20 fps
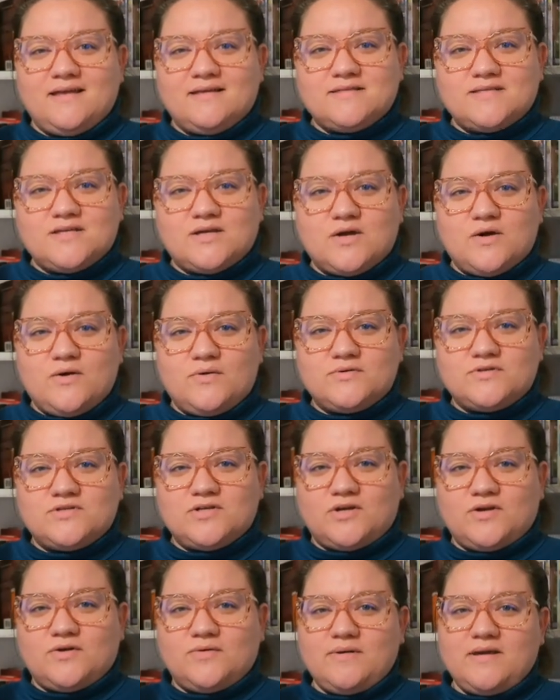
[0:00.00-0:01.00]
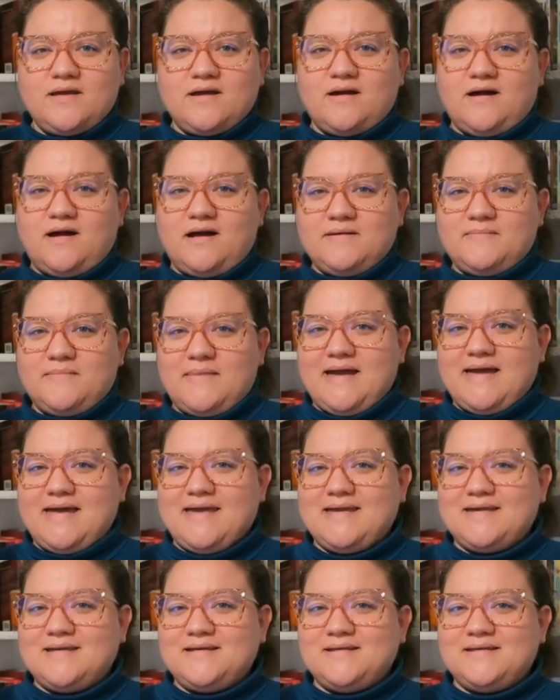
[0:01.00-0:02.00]
to go to Korea on
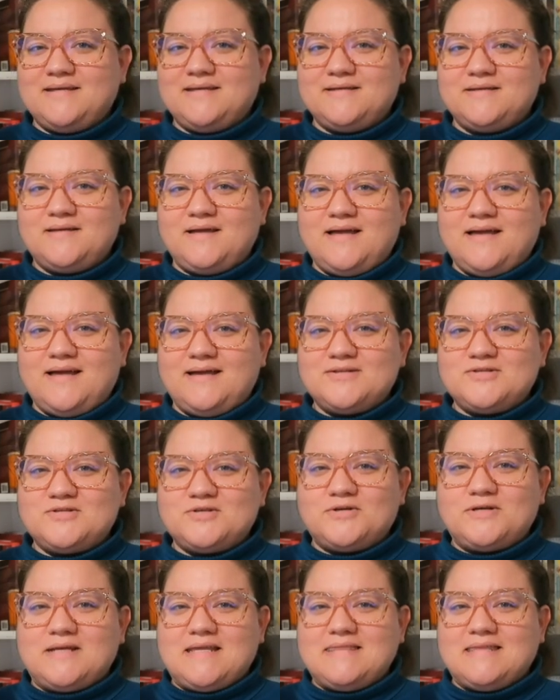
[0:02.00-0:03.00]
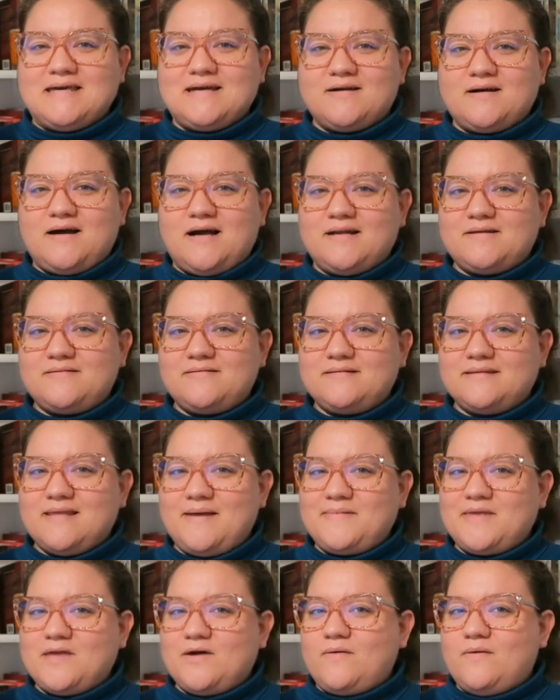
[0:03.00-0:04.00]
my journey that God
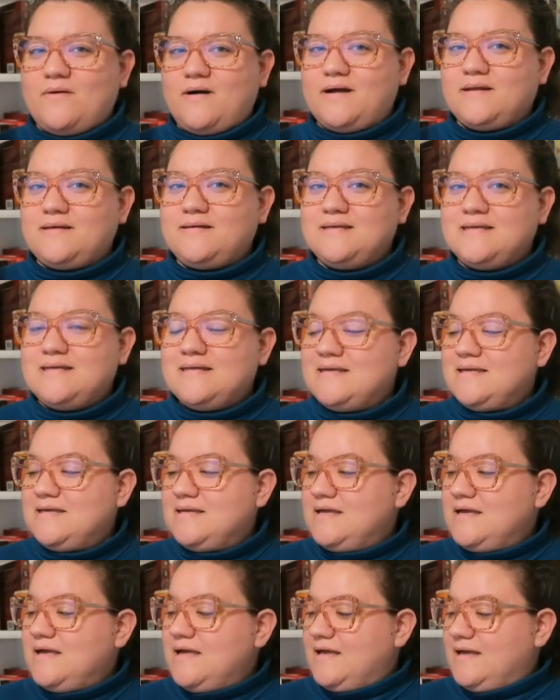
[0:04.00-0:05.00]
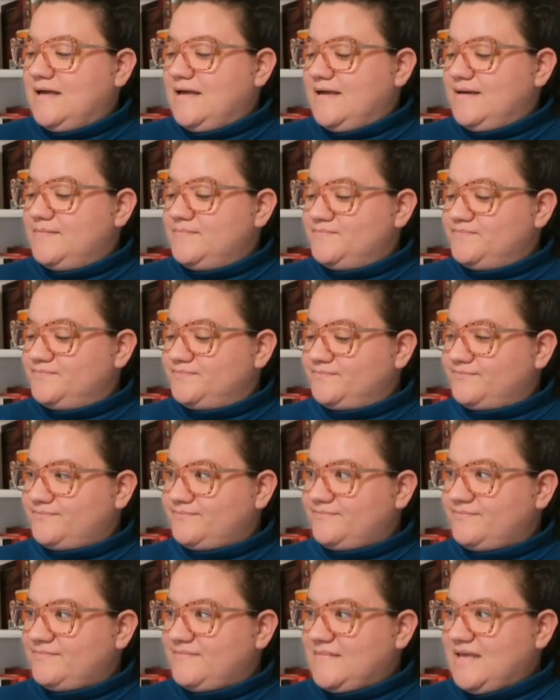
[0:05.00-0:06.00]
let me go on.
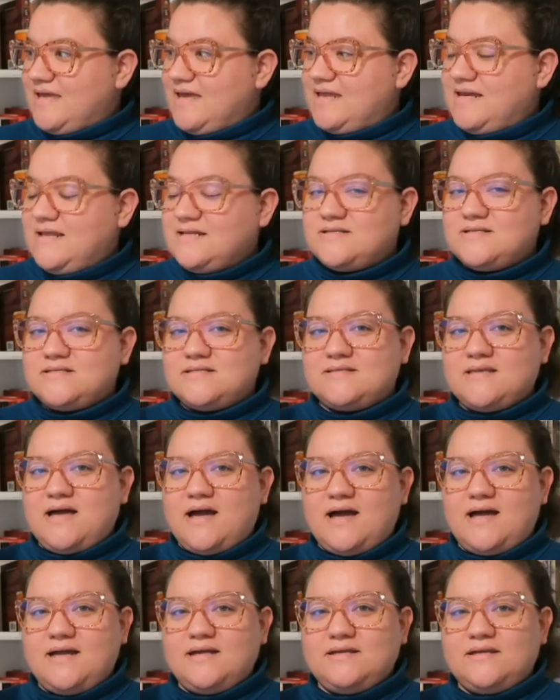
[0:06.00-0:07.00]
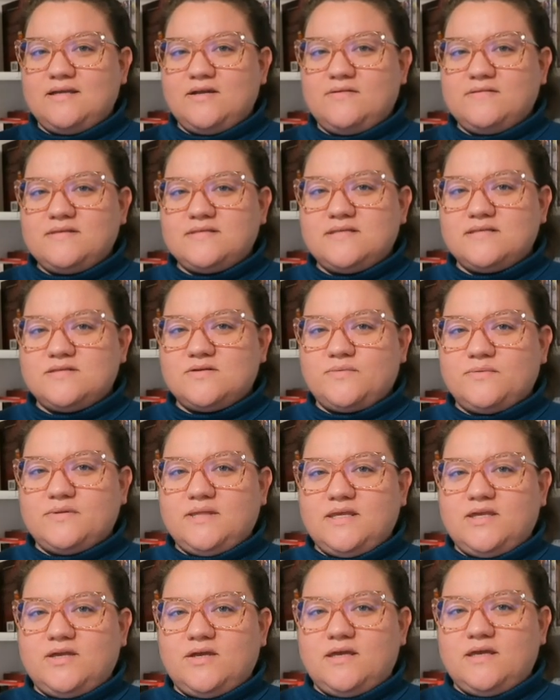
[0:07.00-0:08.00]
And I just thought, this is a
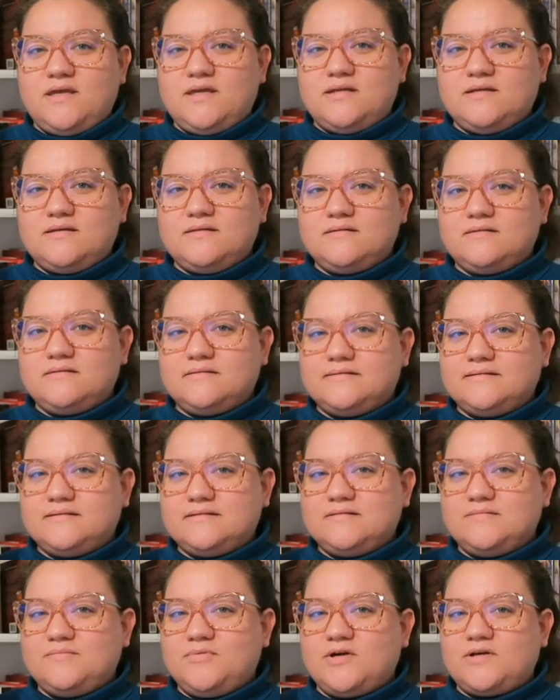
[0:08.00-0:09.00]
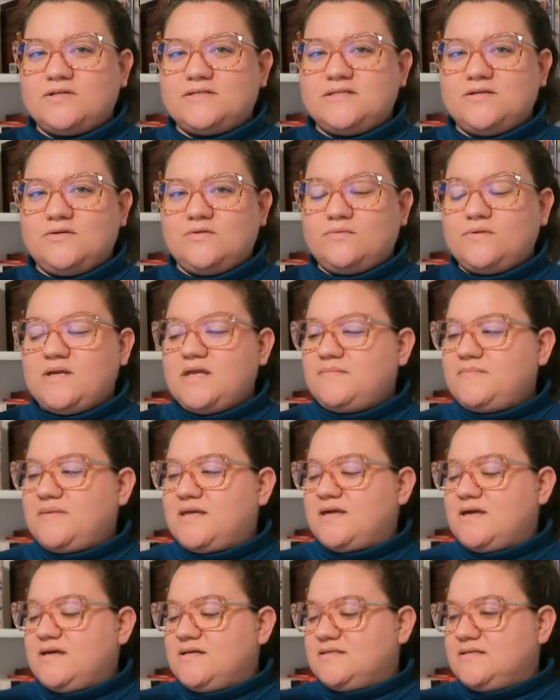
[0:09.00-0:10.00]
really good book to read
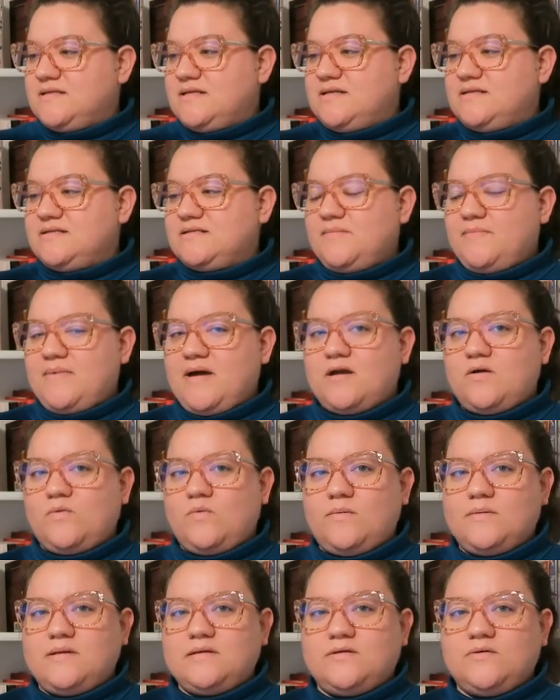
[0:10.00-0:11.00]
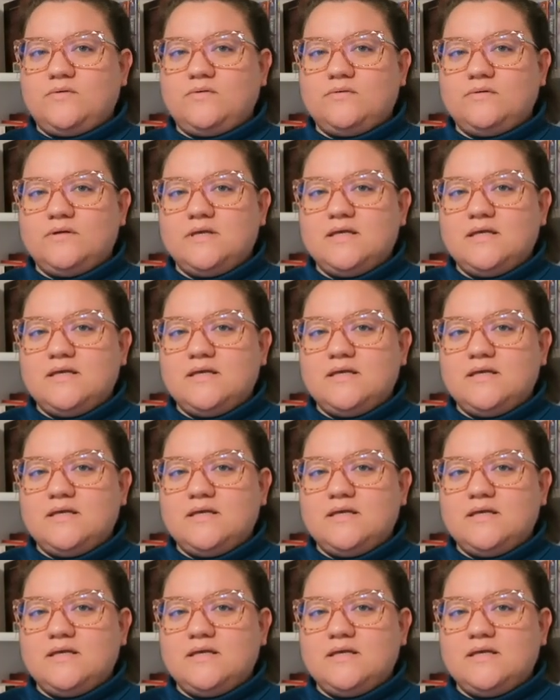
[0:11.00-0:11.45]
because it is about a woman who